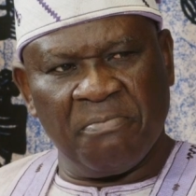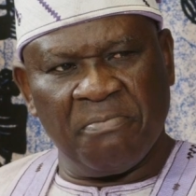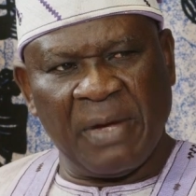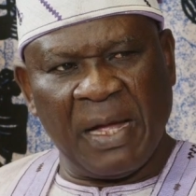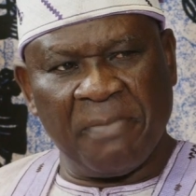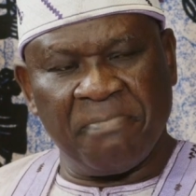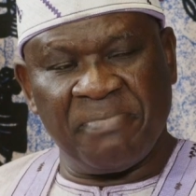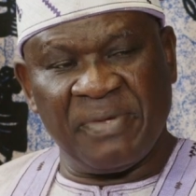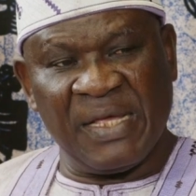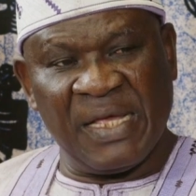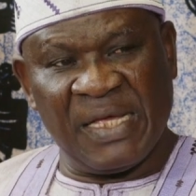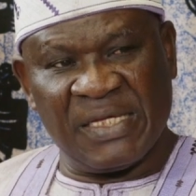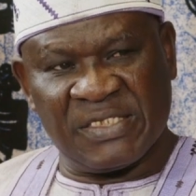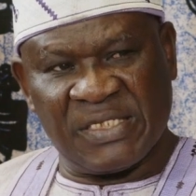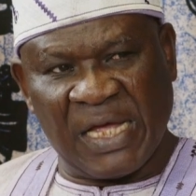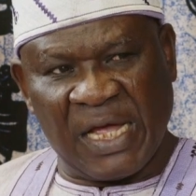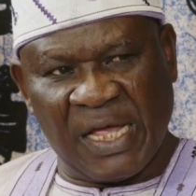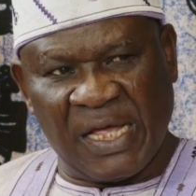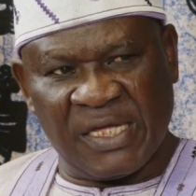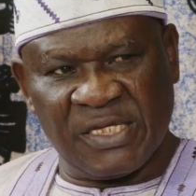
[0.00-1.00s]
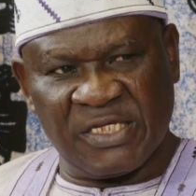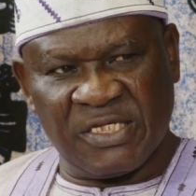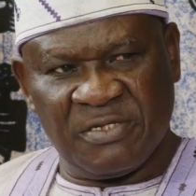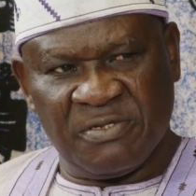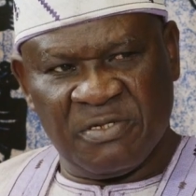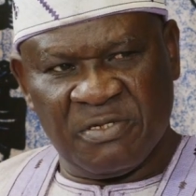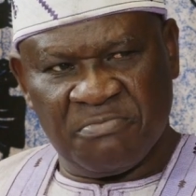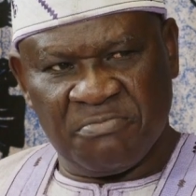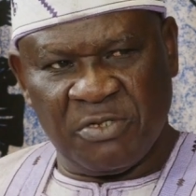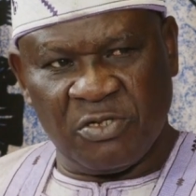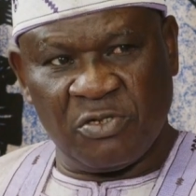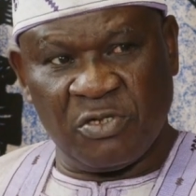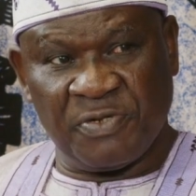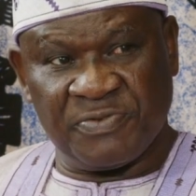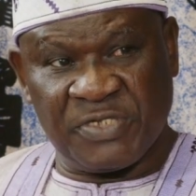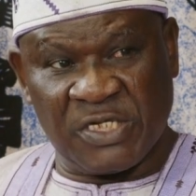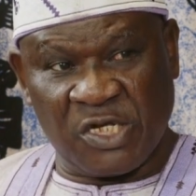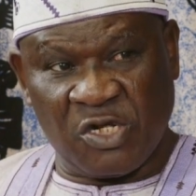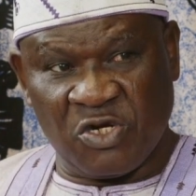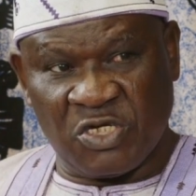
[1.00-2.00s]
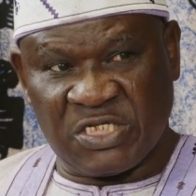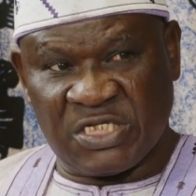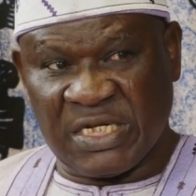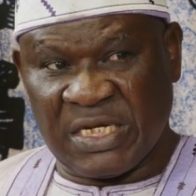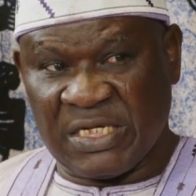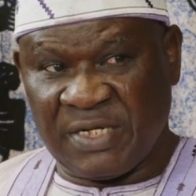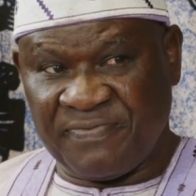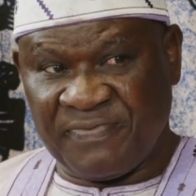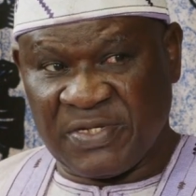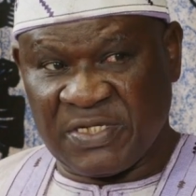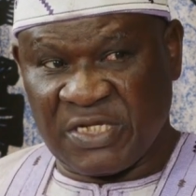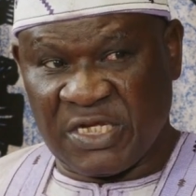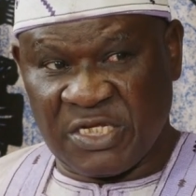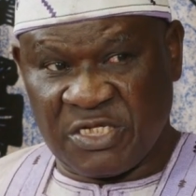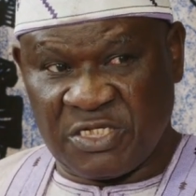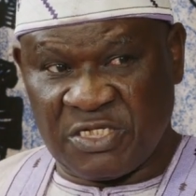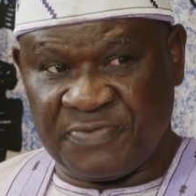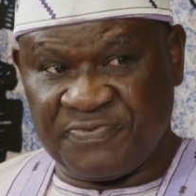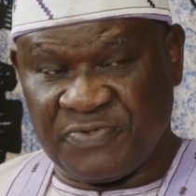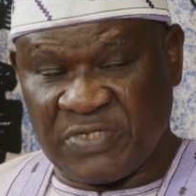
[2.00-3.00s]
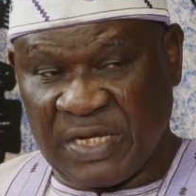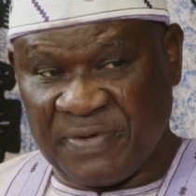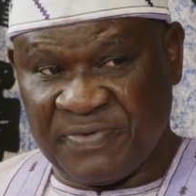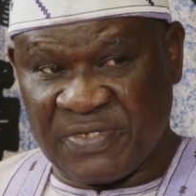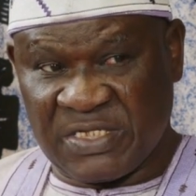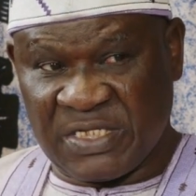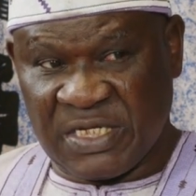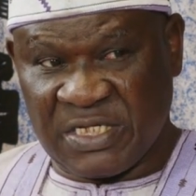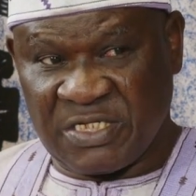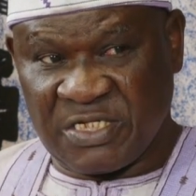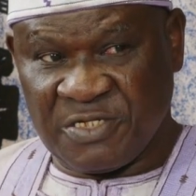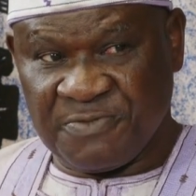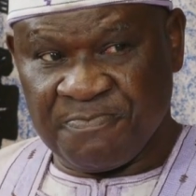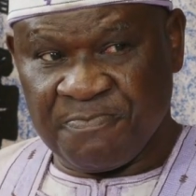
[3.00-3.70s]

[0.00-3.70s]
by BSIS, Bureau of Security and Investigative Services,